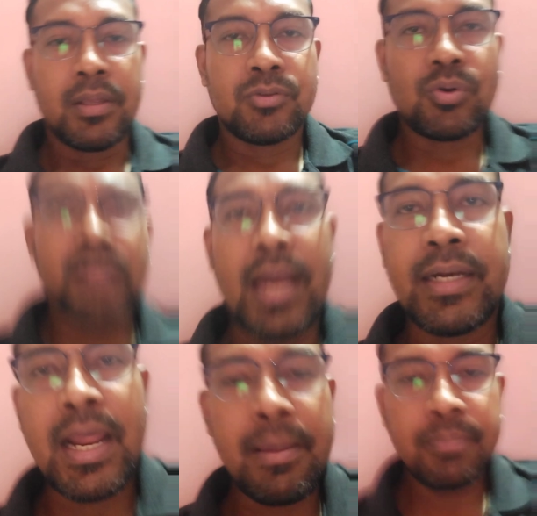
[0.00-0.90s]
so
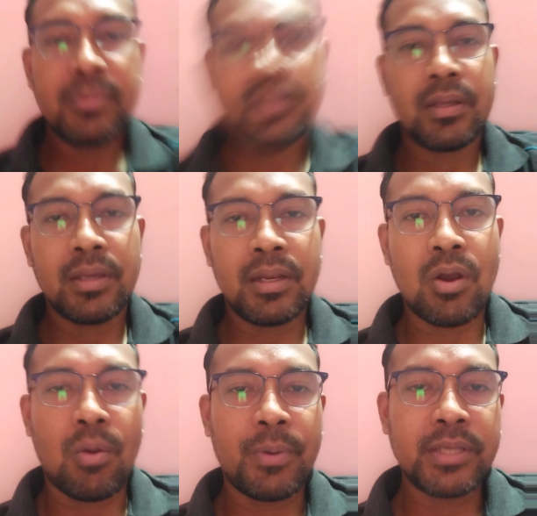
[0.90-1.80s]
that time
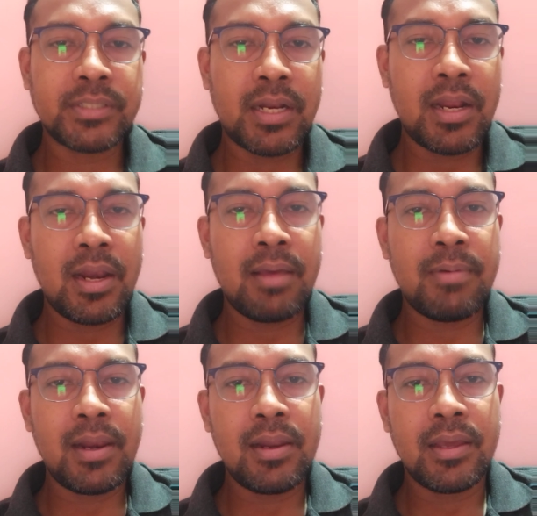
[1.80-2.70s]
in operational
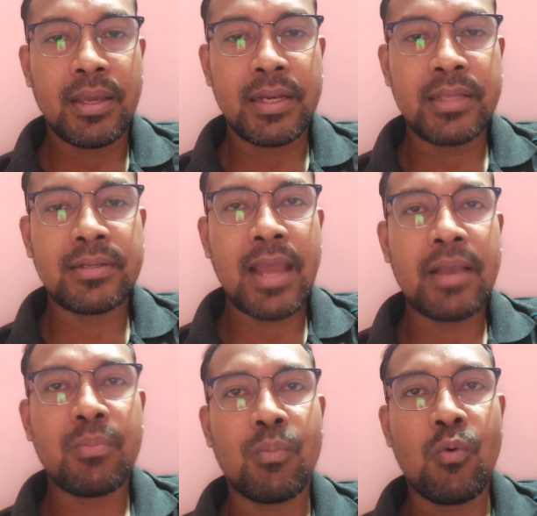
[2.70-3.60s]
level it is
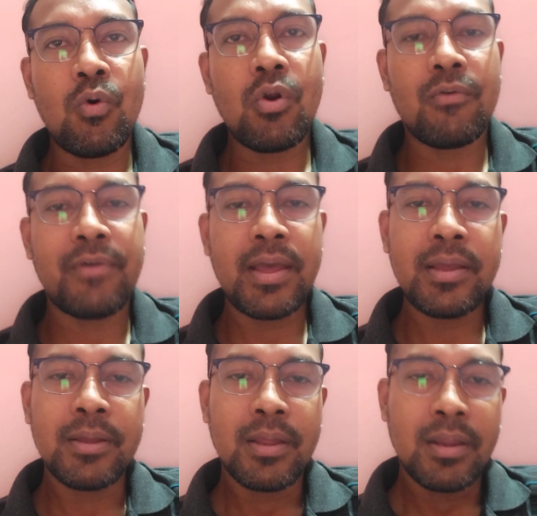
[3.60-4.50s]
like more of
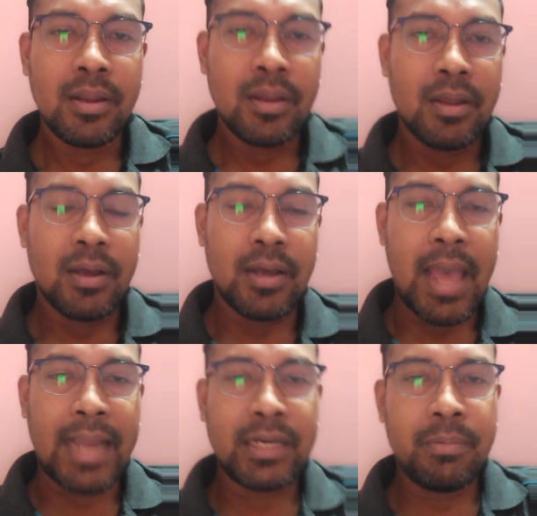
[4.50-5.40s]
a
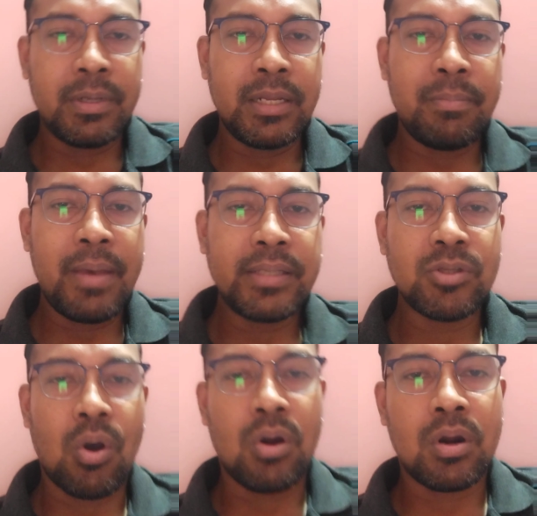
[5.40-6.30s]
activity
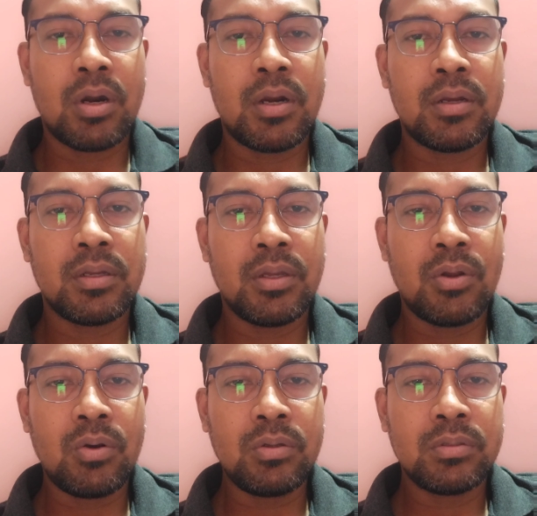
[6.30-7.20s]
based or
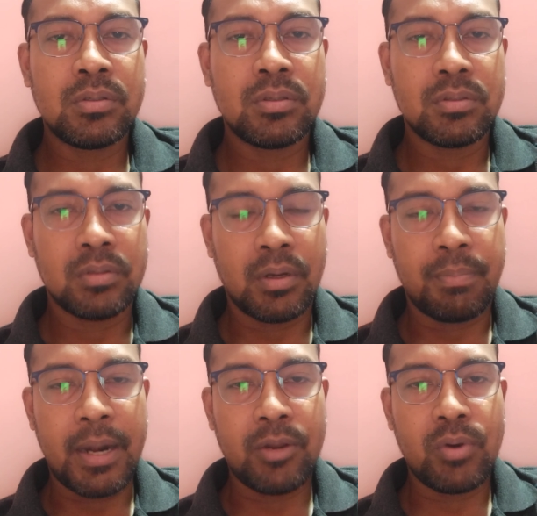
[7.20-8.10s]

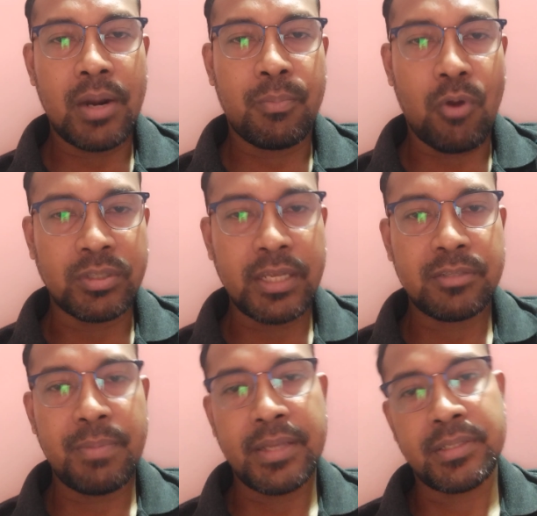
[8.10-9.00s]
particular
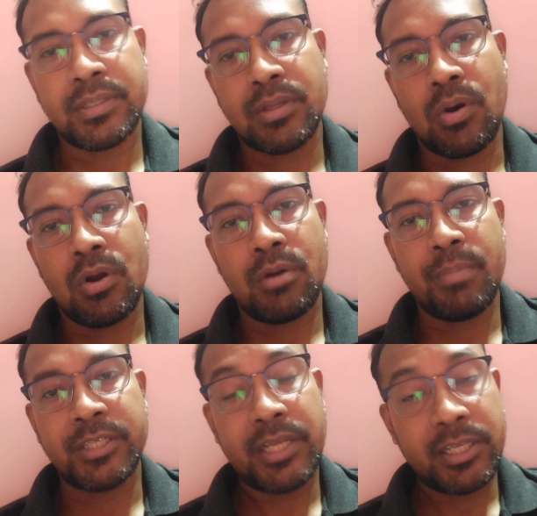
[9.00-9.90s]
process based or
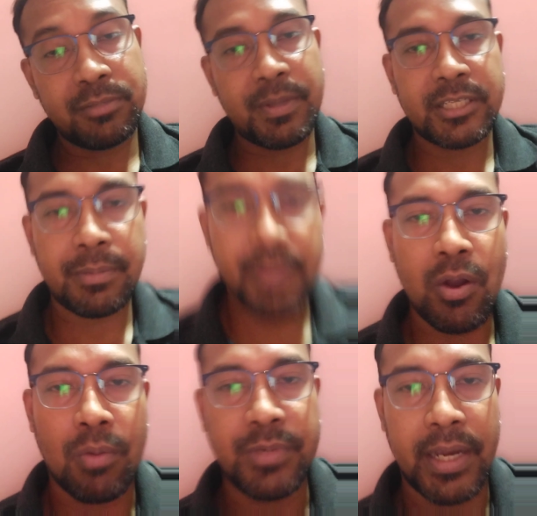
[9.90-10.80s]
machine
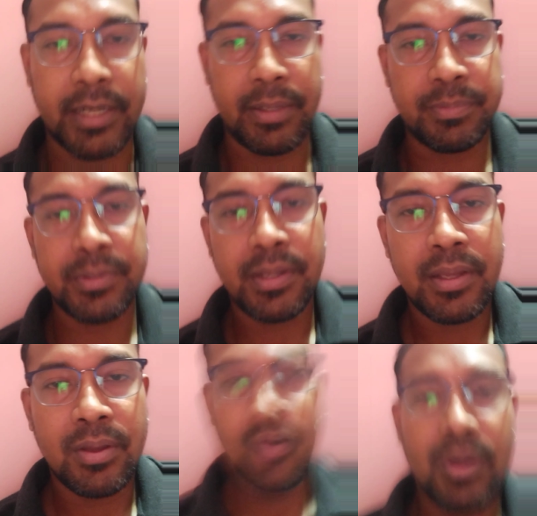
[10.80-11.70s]
specific objectives.
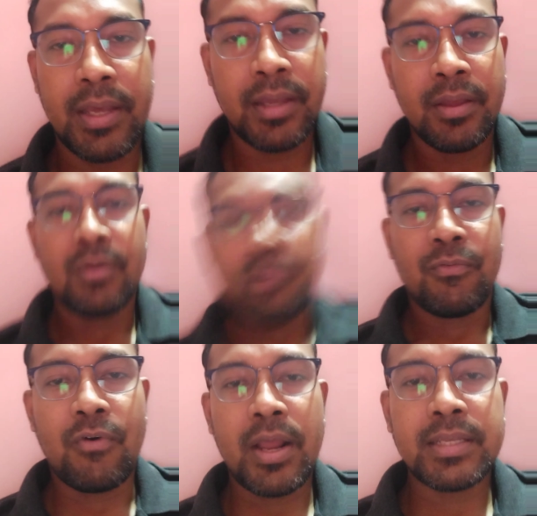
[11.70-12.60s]
Okay,
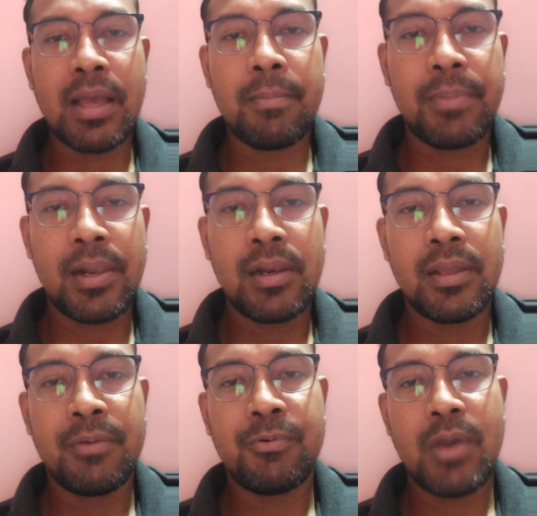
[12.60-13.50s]
for
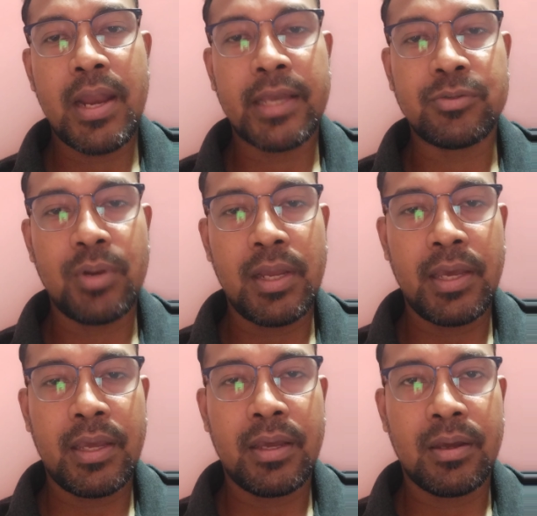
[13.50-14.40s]
example, if we are
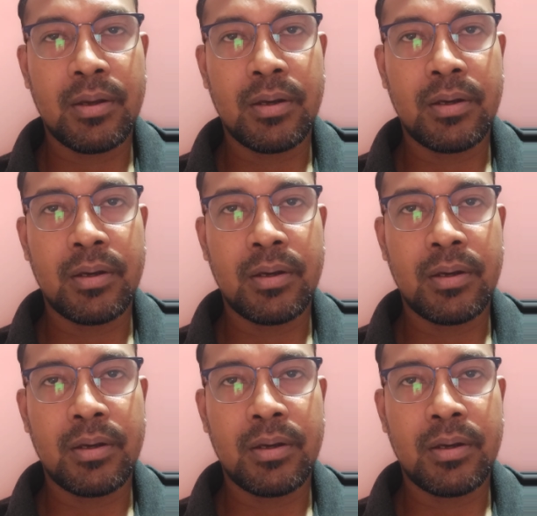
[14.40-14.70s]
actually